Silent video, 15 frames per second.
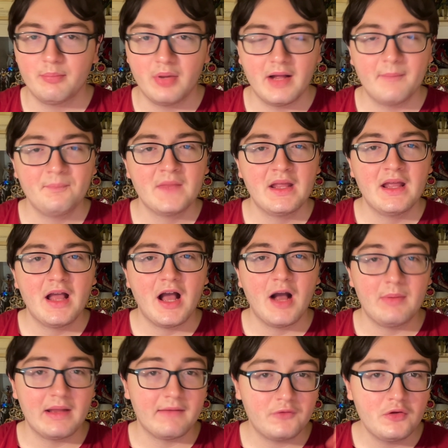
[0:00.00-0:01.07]
But uh,
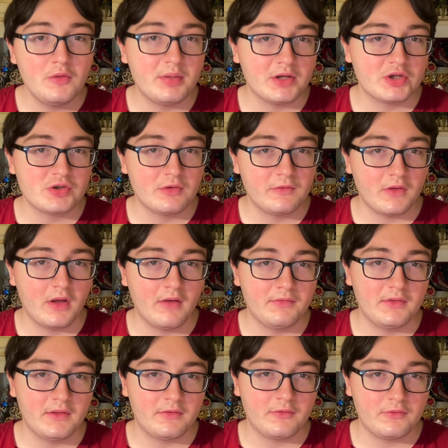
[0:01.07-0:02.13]
we have two pictures of
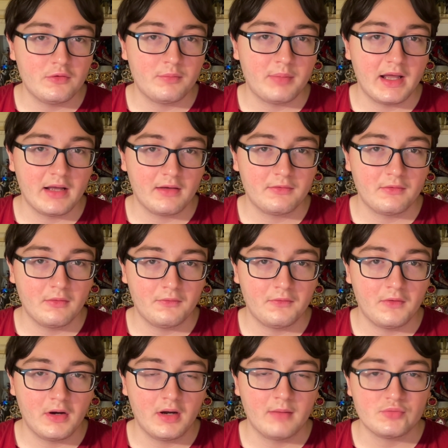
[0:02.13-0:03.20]
this two pack so
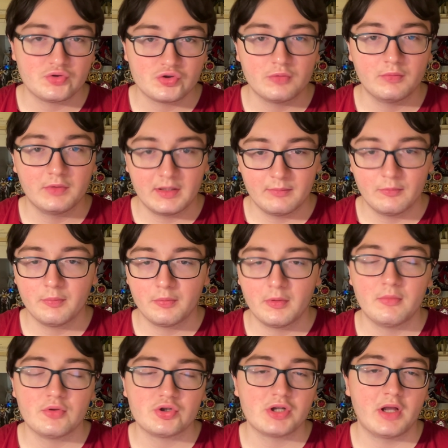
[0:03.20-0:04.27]
far. I'm sure we'll get more
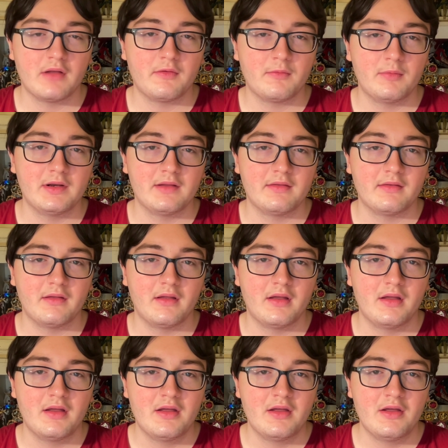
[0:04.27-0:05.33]
promo shots when it's uh,
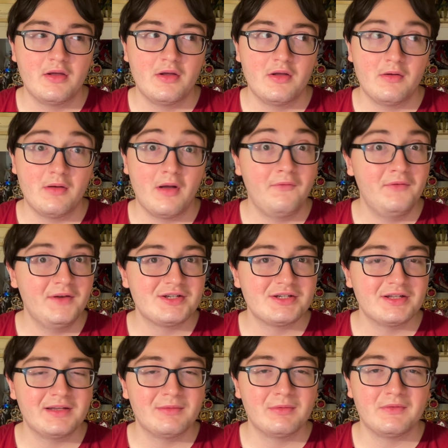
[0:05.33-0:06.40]

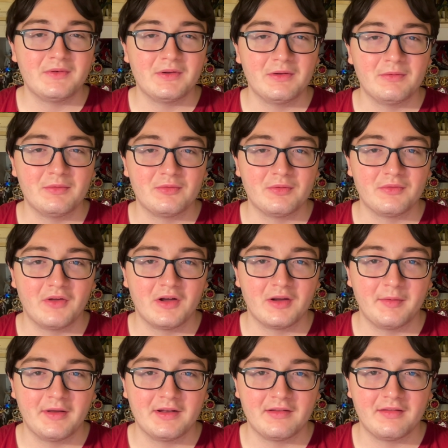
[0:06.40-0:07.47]
officially revealed, which we'll talk
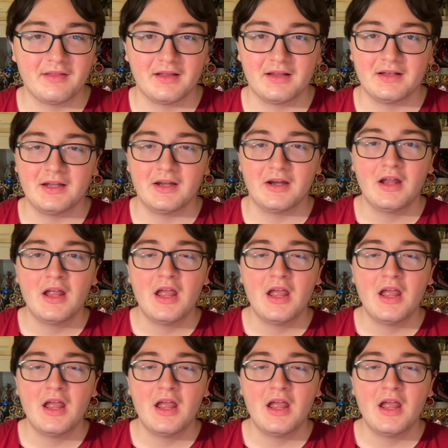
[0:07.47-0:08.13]
about in a second here.